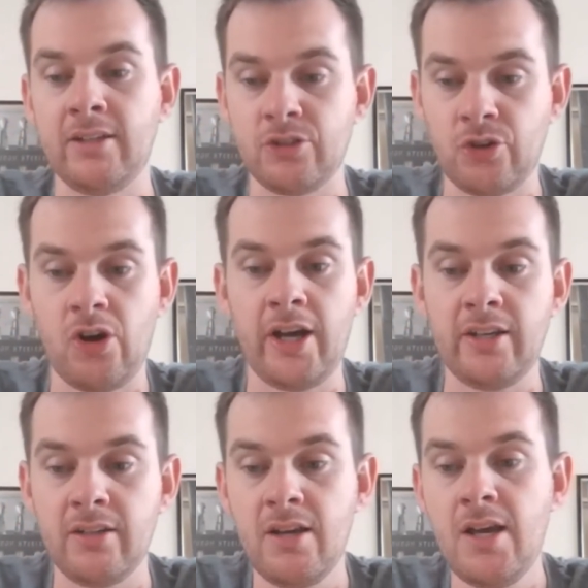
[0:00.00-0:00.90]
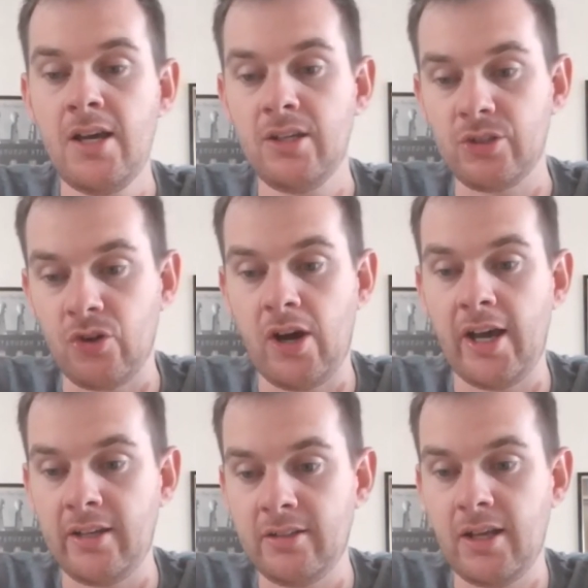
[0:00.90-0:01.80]
and try and
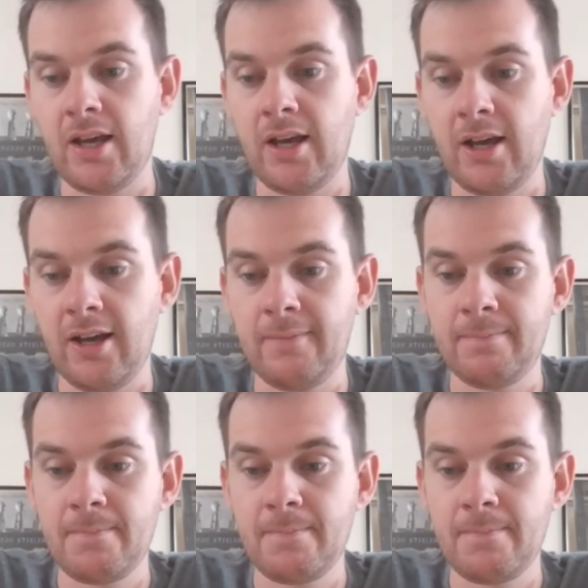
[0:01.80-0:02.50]
try and uh,